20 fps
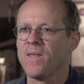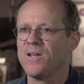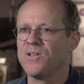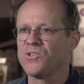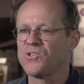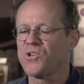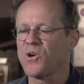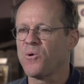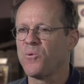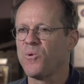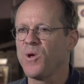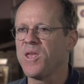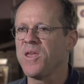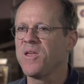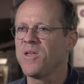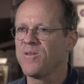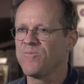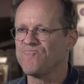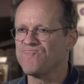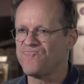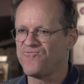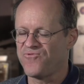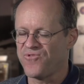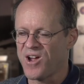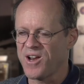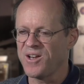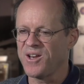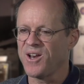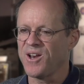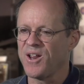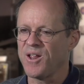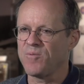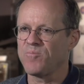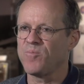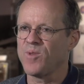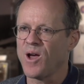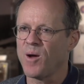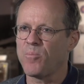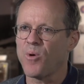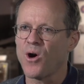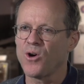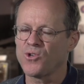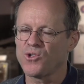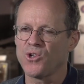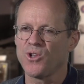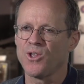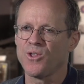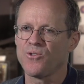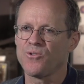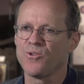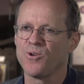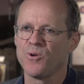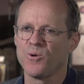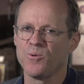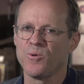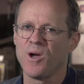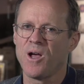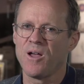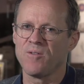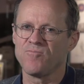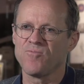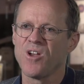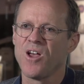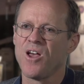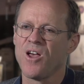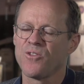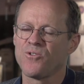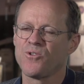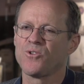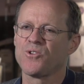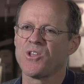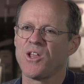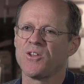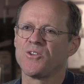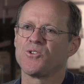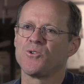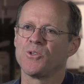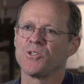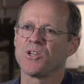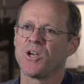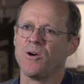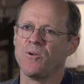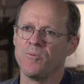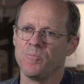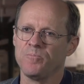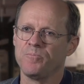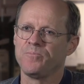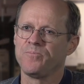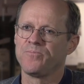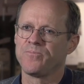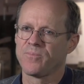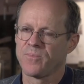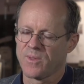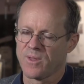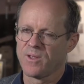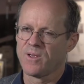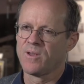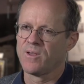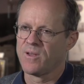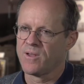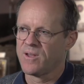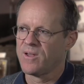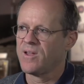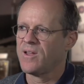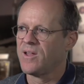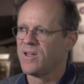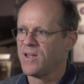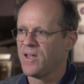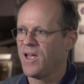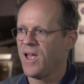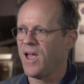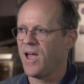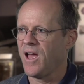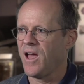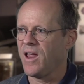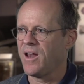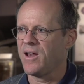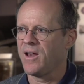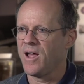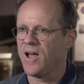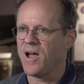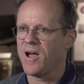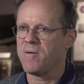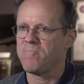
so we funded it partially through selling source code. And